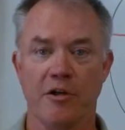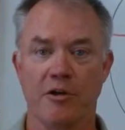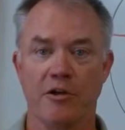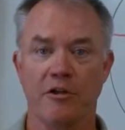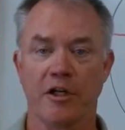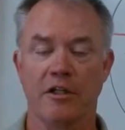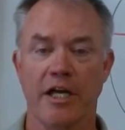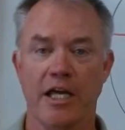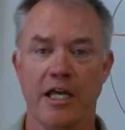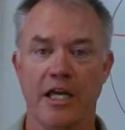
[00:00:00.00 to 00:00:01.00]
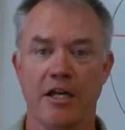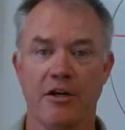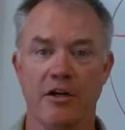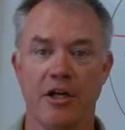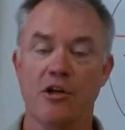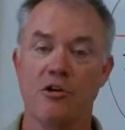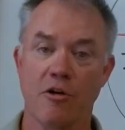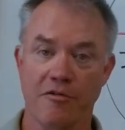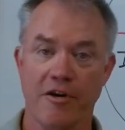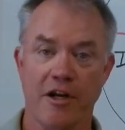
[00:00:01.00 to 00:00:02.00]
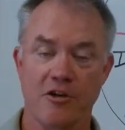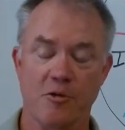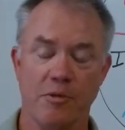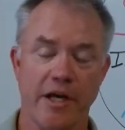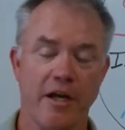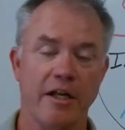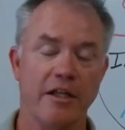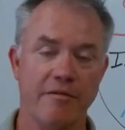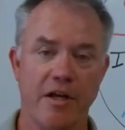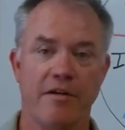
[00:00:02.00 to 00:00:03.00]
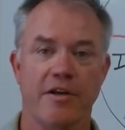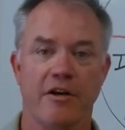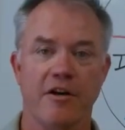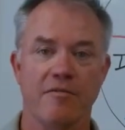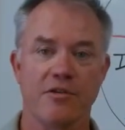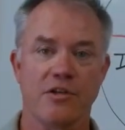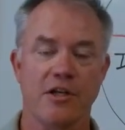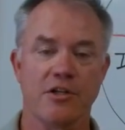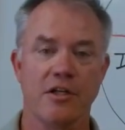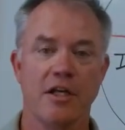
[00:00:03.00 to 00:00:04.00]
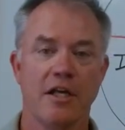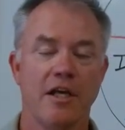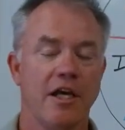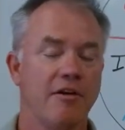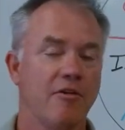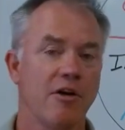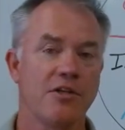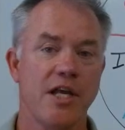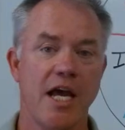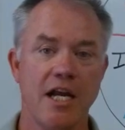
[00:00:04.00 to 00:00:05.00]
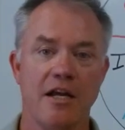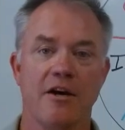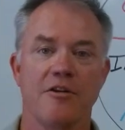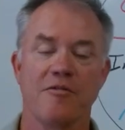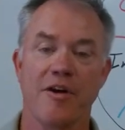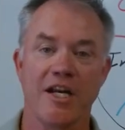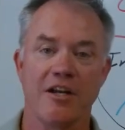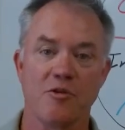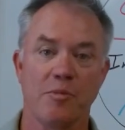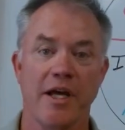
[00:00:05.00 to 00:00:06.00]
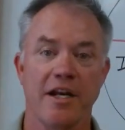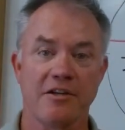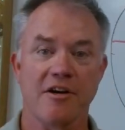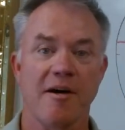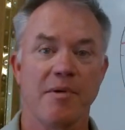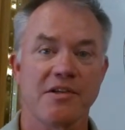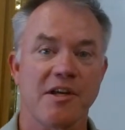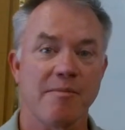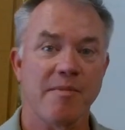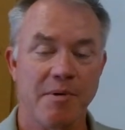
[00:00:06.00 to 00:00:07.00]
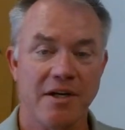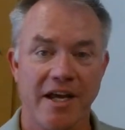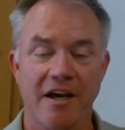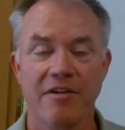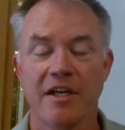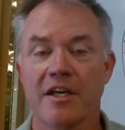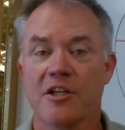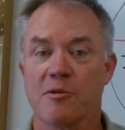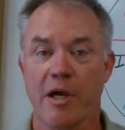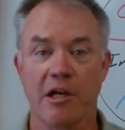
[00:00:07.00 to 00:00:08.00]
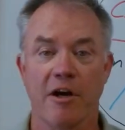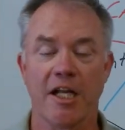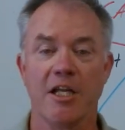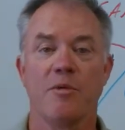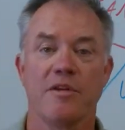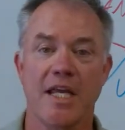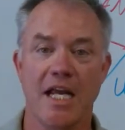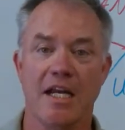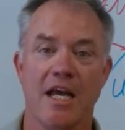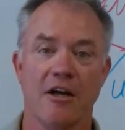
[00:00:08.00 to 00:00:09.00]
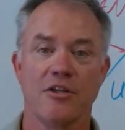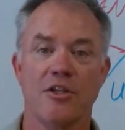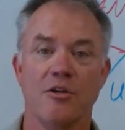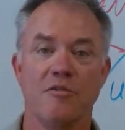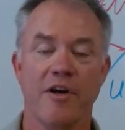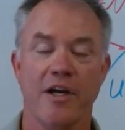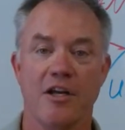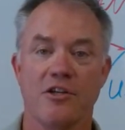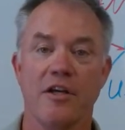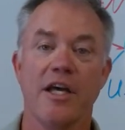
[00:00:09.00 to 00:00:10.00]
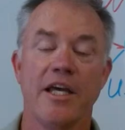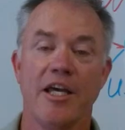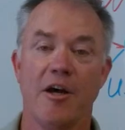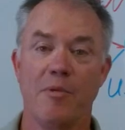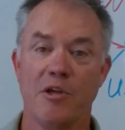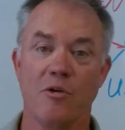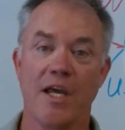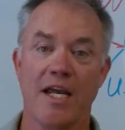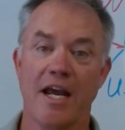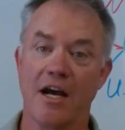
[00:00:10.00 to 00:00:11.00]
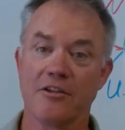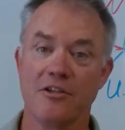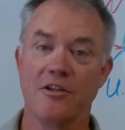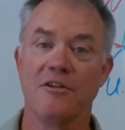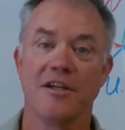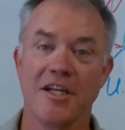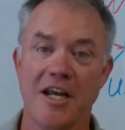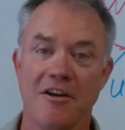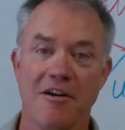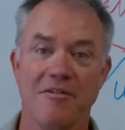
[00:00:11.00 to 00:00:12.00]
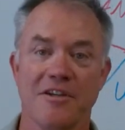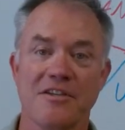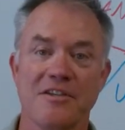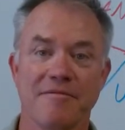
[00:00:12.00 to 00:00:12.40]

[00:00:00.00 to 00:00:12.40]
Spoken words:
could look like in your financial plan, I'd love to have that conversation. And of course, any other financial planning topics, I'm happy to have. It's Mike Riley with Gaining Altitude Financial, helping you gain altitude and gain confidence.